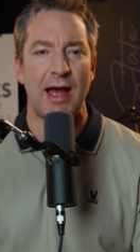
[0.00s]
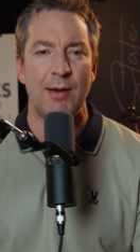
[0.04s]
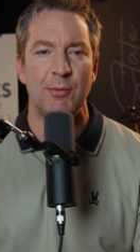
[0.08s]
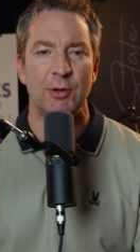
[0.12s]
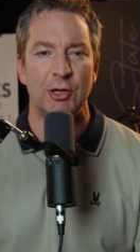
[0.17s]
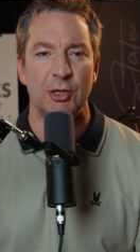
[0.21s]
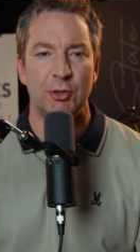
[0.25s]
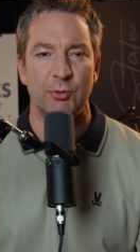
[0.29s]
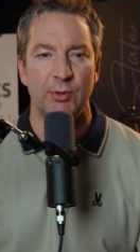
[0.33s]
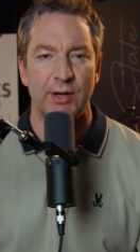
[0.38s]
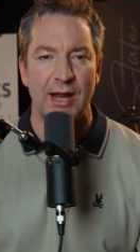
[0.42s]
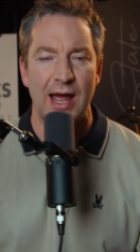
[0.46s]
I
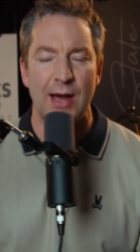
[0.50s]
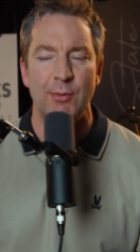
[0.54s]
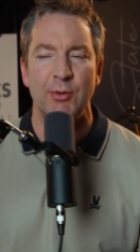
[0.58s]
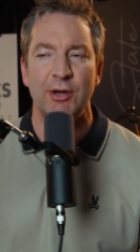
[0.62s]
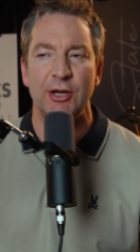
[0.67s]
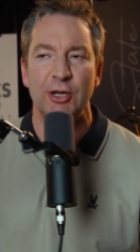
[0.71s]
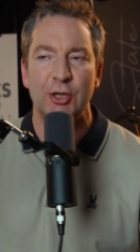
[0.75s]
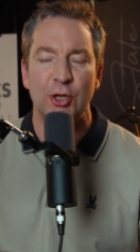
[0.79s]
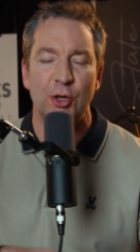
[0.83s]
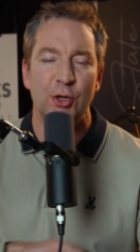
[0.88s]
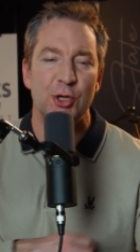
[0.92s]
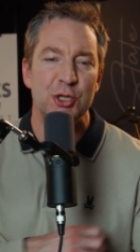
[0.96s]
agree. I would
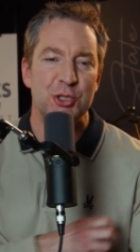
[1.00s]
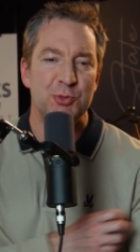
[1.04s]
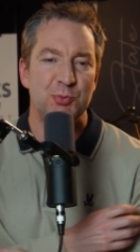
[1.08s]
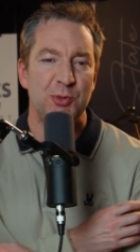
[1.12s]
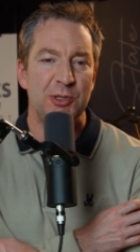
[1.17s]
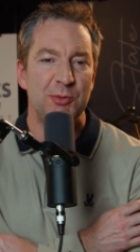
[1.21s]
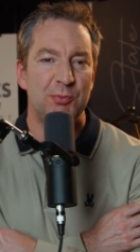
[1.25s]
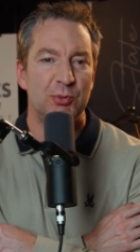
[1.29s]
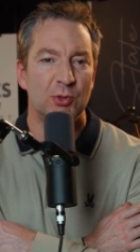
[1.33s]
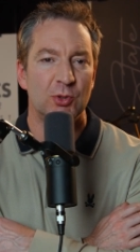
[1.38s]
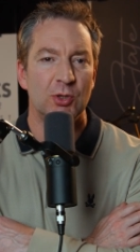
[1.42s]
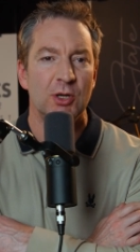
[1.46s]
encourage
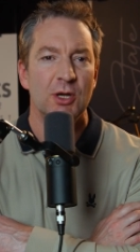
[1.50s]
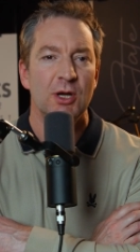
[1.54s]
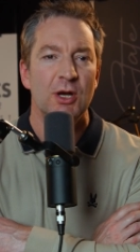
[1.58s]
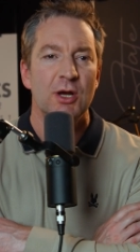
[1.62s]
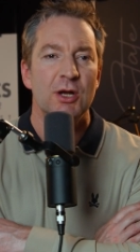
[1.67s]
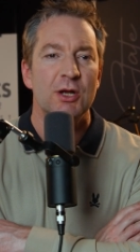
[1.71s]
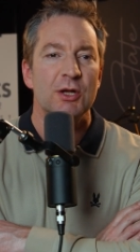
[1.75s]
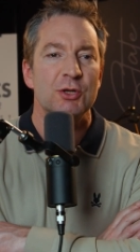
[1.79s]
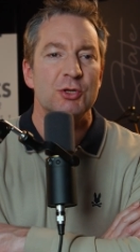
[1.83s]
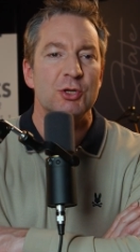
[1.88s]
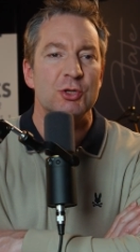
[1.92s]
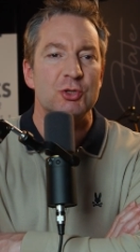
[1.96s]
people
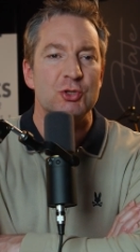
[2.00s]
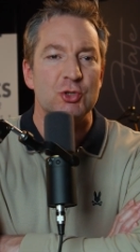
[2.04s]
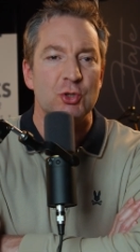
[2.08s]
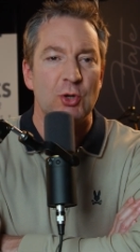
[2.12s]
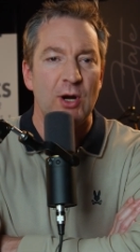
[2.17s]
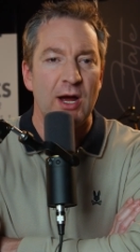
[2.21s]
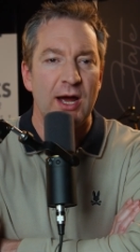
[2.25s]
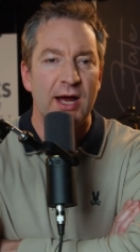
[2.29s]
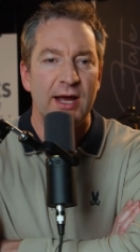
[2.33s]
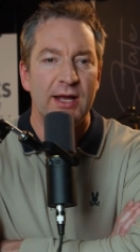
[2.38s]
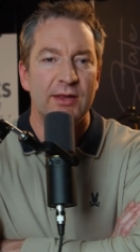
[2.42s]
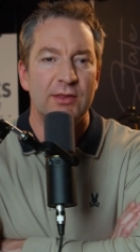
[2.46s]
to
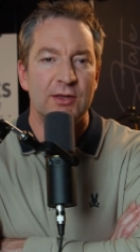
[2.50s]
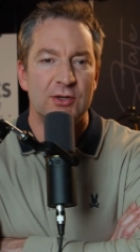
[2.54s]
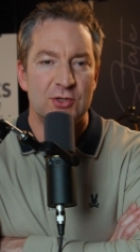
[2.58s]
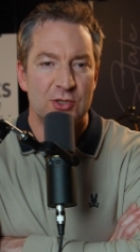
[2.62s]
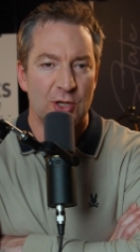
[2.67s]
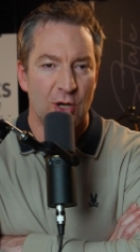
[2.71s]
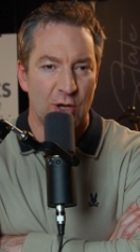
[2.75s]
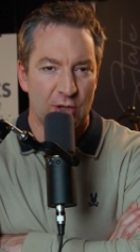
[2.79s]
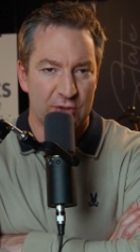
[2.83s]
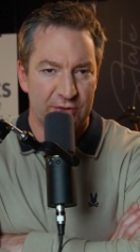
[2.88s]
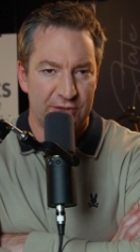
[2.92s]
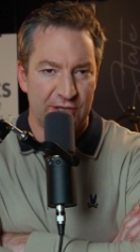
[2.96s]
try the
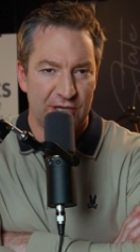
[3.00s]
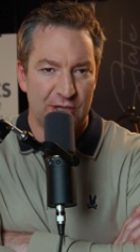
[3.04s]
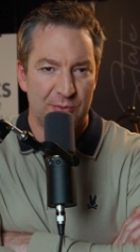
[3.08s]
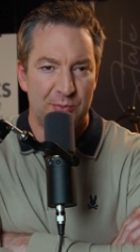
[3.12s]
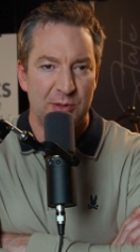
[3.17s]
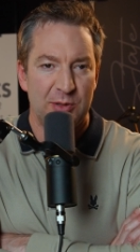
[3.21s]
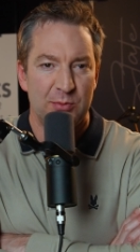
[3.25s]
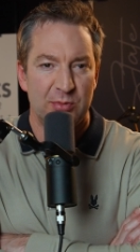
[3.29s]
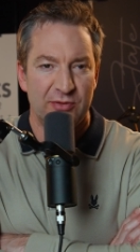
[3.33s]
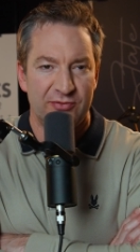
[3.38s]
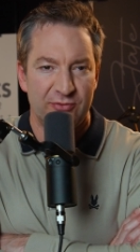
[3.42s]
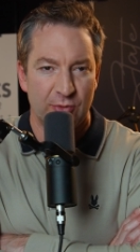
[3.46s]
talk
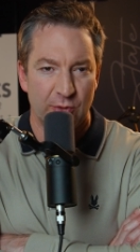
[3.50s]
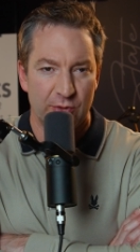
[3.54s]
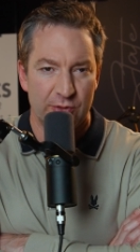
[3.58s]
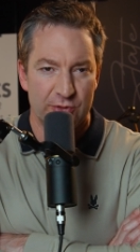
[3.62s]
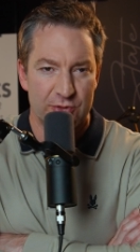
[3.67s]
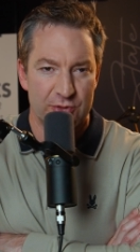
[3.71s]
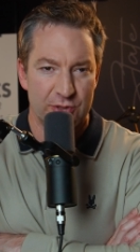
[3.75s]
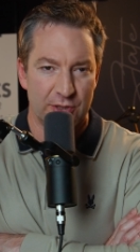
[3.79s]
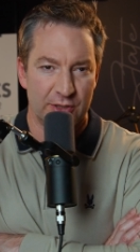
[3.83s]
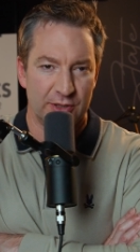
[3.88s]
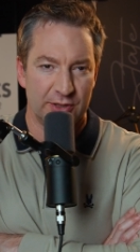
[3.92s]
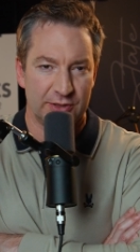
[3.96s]
therapy before the
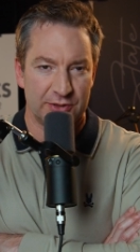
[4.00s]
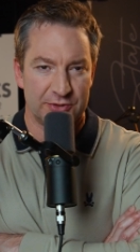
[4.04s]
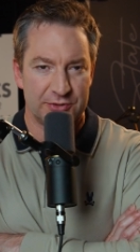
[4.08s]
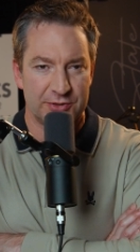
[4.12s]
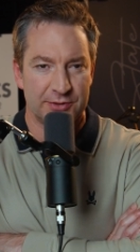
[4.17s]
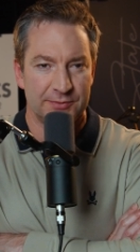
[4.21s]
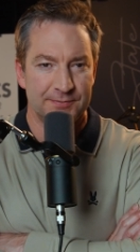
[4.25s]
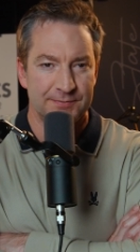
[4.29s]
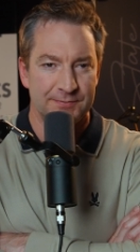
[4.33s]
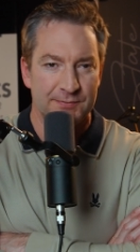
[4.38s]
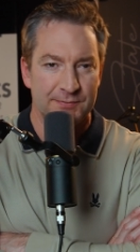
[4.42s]
drugs.